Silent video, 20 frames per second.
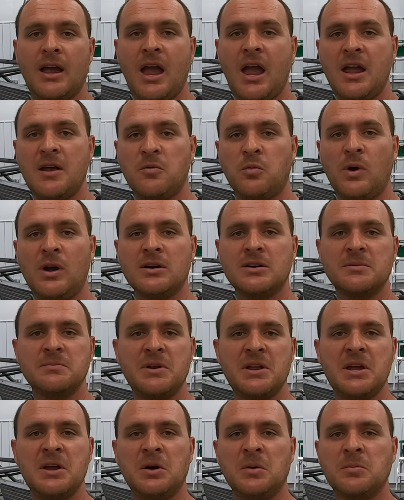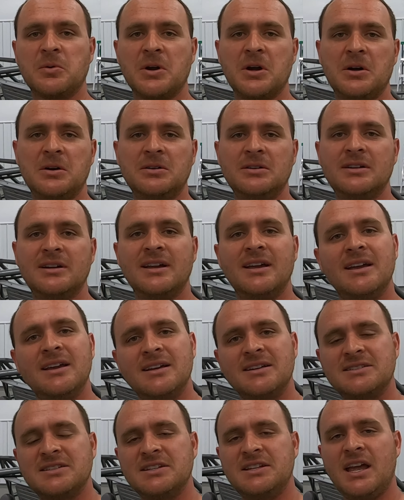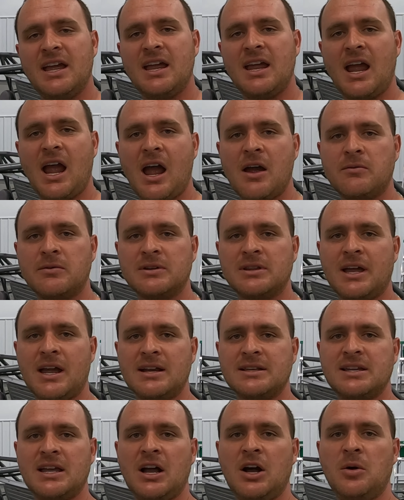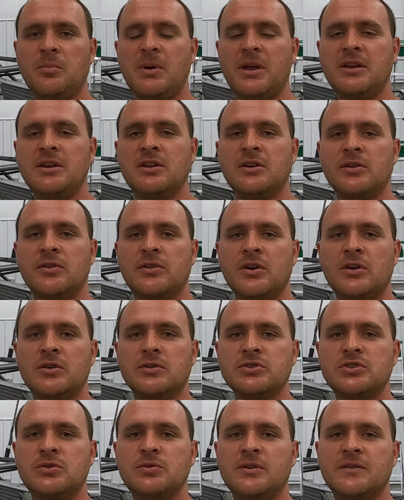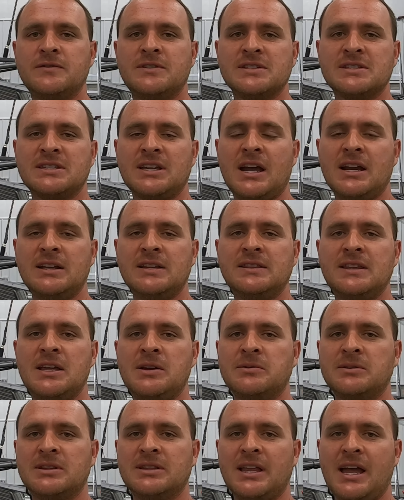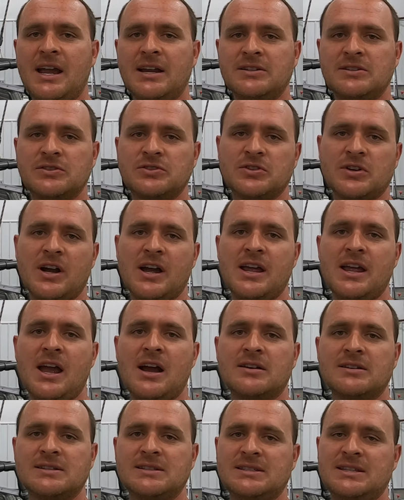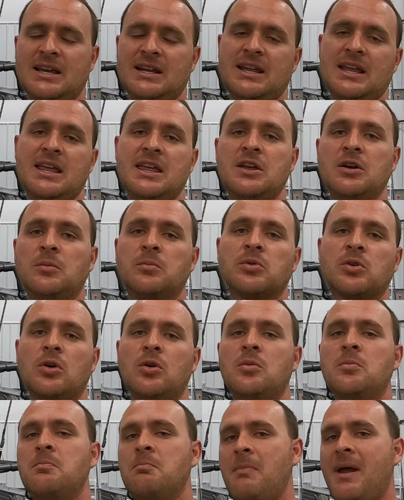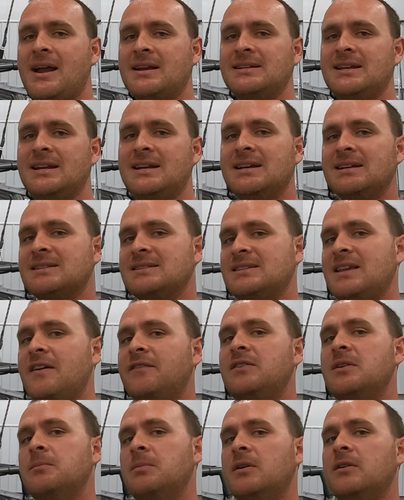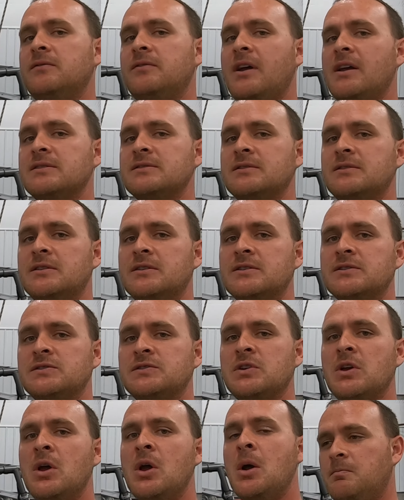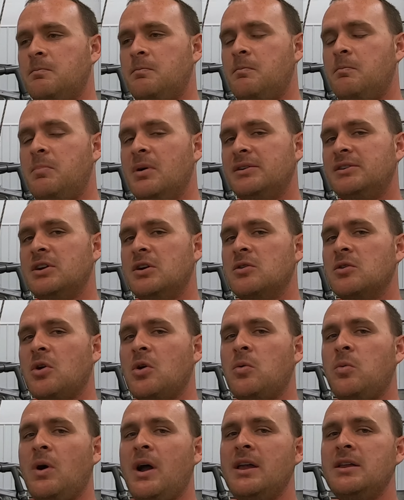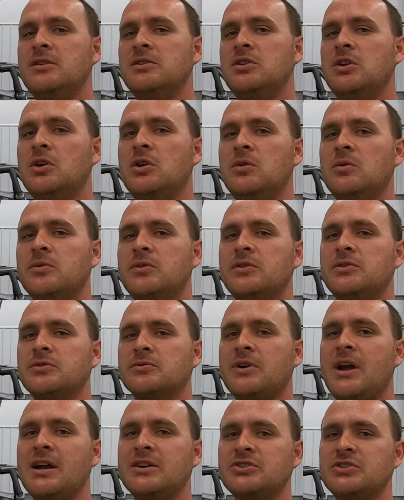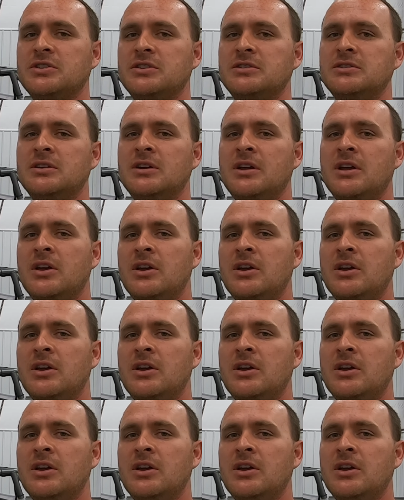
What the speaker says: Hey, welcome to HILLBRO. Today I would like to help any of those who have decided they would like to try out a set of HILLBRO magnetic safety belt fasteners, but don't quite know the direction